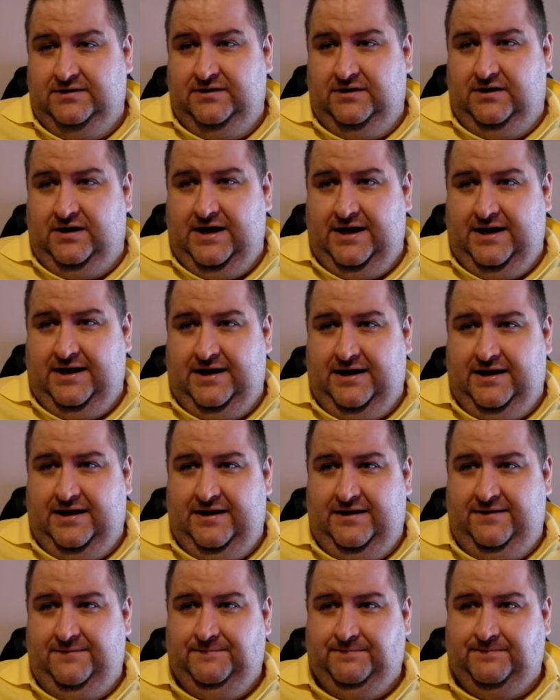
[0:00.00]

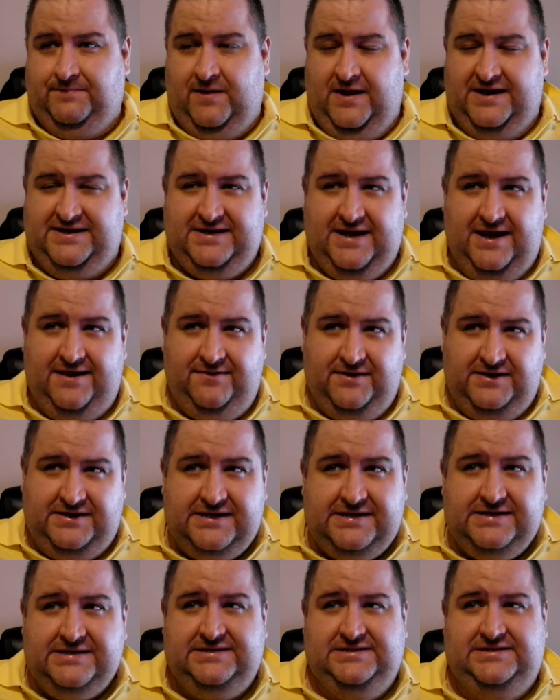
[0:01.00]
It either
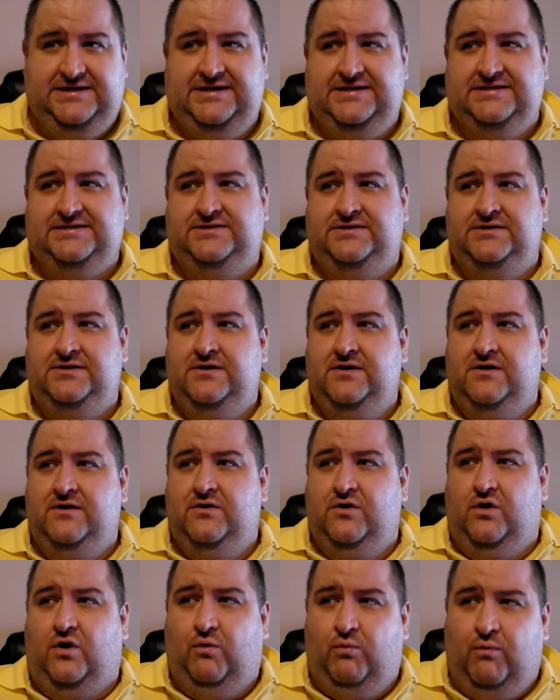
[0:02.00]
didn't exist,
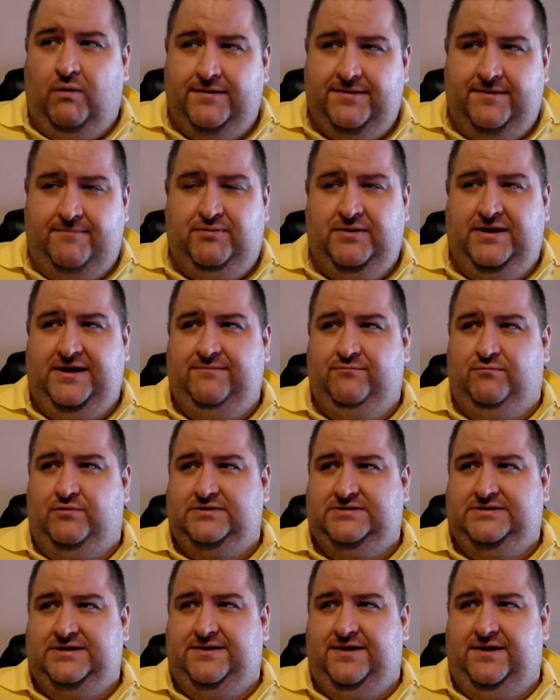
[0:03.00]
or what the plan
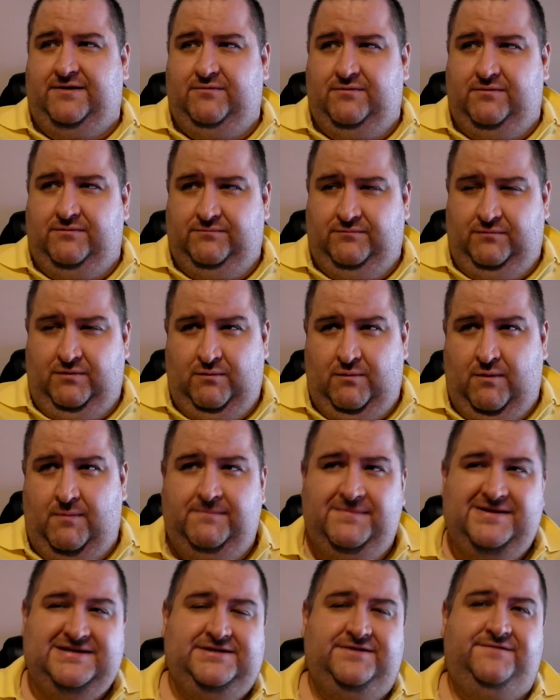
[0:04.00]
was that we were
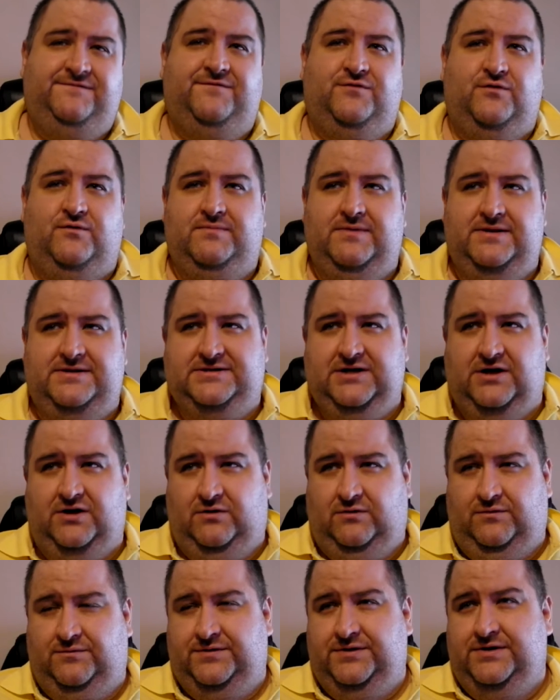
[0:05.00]
misinformed and
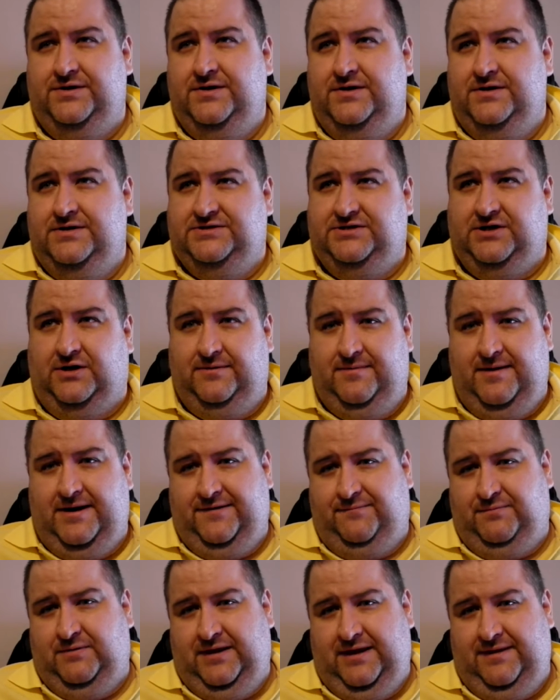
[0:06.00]
told about a
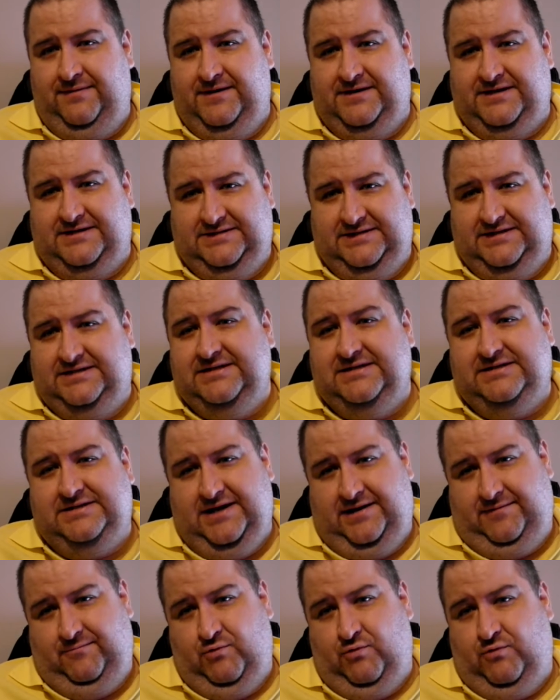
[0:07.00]
plan that doesn't exist
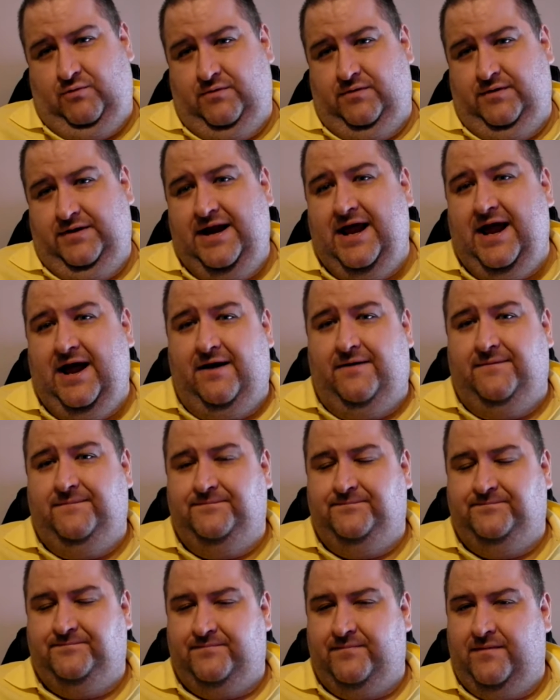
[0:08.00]
anymore. Now,
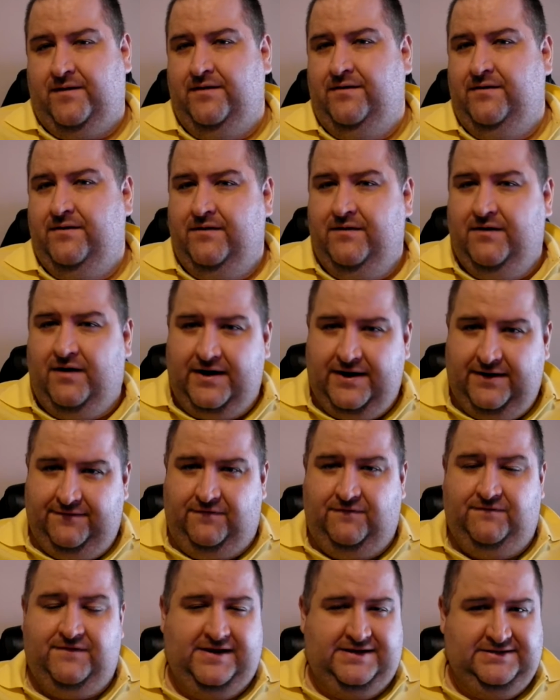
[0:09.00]
I know for a
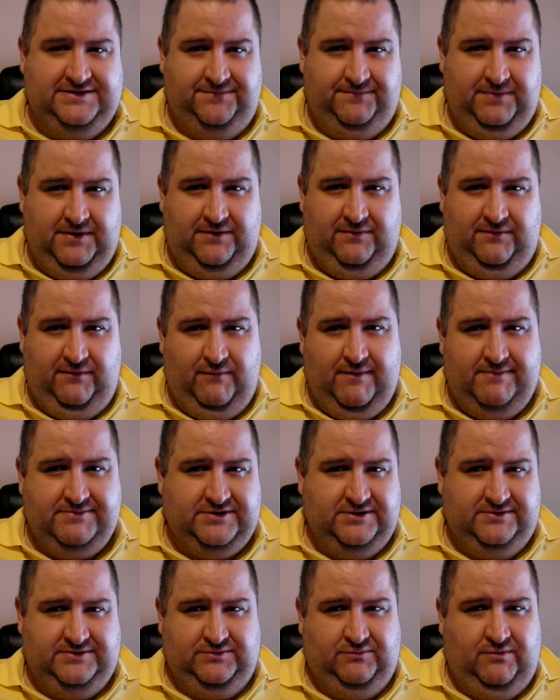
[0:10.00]
fact because I've been on their website,
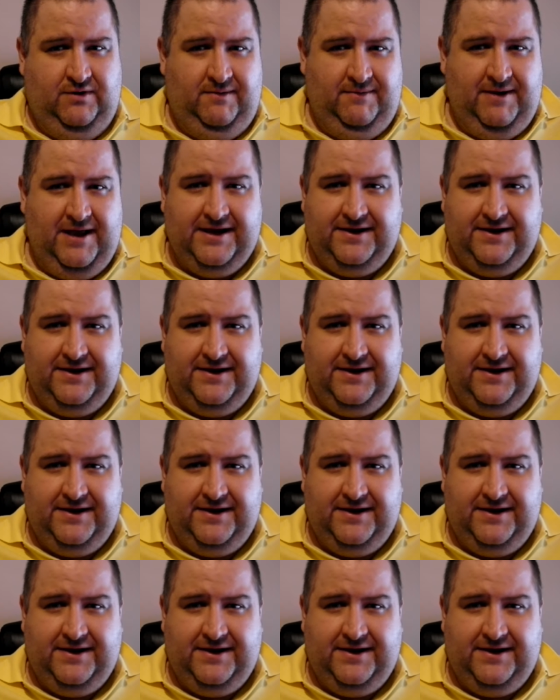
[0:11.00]
it was a while back.